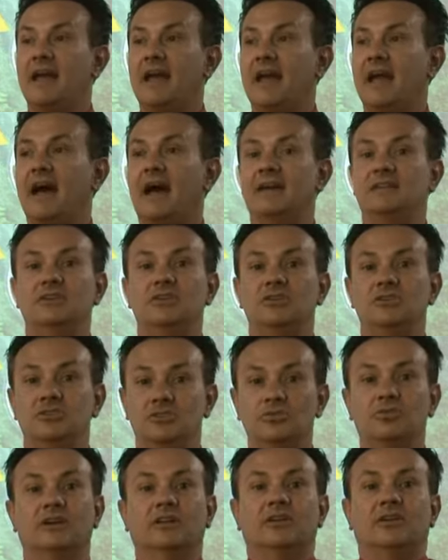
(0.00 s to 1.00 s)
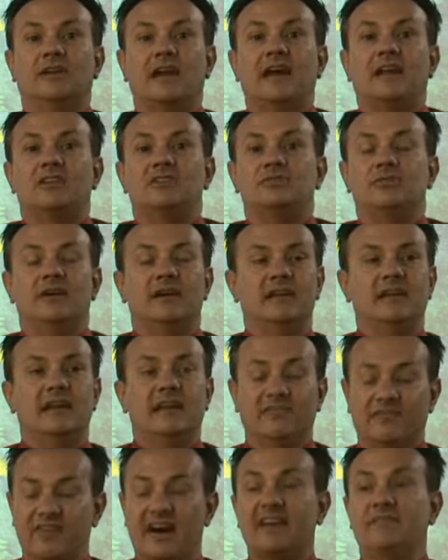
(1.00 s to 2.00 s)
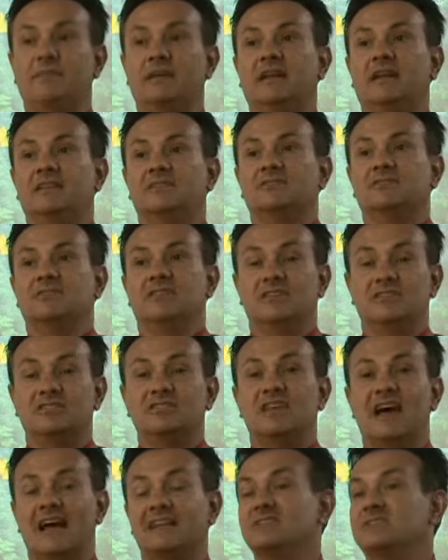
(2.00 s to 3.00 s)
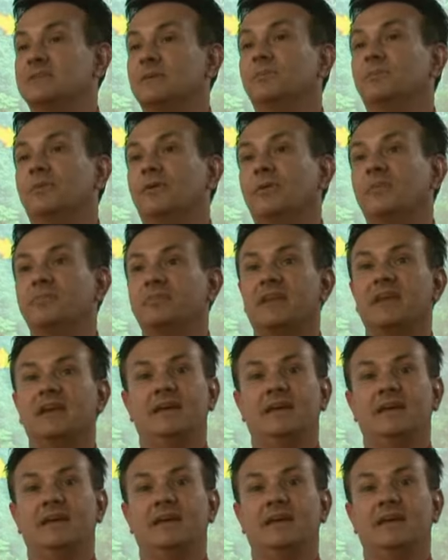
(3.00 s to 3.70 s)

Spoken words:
and you could learn how to do it in 5 minutes. It's that simple.